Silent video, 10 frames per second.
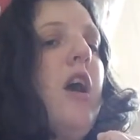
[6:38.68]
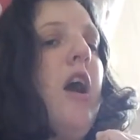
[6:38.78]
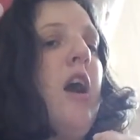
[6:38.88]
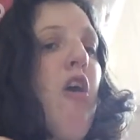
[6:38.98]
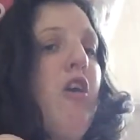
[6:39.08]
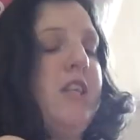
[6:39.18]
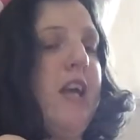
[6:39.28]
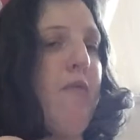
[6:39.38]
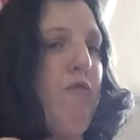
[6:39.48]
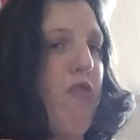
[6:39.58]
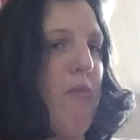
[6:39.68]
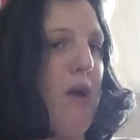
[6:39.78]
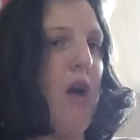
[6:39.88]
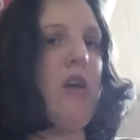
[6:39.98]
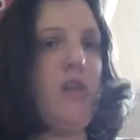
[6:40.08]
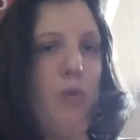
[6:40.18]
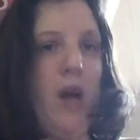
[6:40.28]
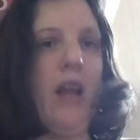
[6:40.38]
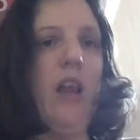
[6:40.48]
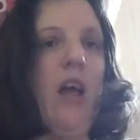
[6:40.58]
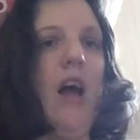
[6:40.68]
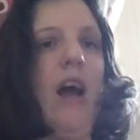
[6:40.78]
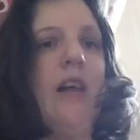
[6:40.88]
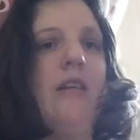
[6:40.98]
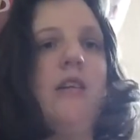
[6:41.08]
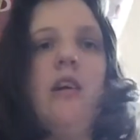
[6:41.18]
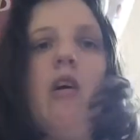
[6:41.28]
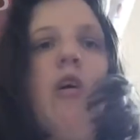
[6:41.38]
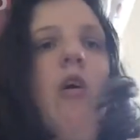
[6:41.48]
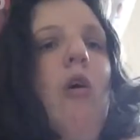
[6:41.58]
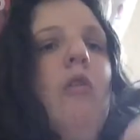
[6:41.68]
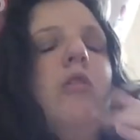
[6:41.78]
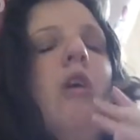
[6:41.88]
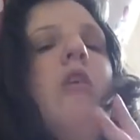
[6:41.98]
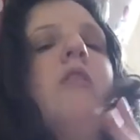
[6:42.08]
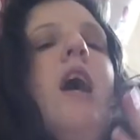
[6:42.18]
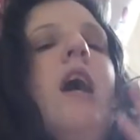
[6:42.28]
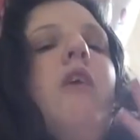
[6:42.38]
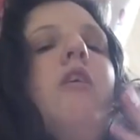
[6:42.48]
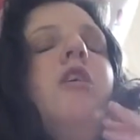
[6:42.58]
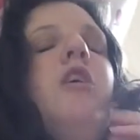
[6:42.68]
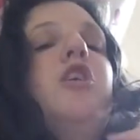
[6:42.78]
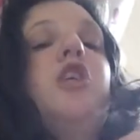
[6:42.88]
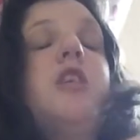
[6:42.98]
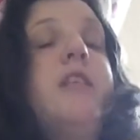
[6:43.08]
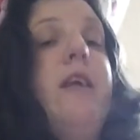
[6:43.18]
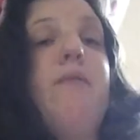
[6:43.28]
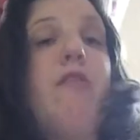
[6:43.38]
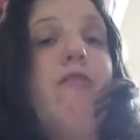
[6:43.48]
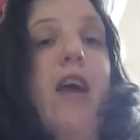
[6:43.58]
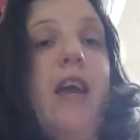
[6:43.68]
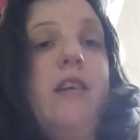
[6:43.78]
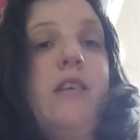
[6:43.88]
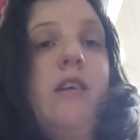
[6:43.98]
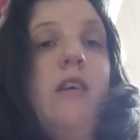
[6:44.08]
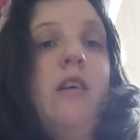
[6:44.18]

I got a DM from her as well, and oh god, I, you should have seen my face.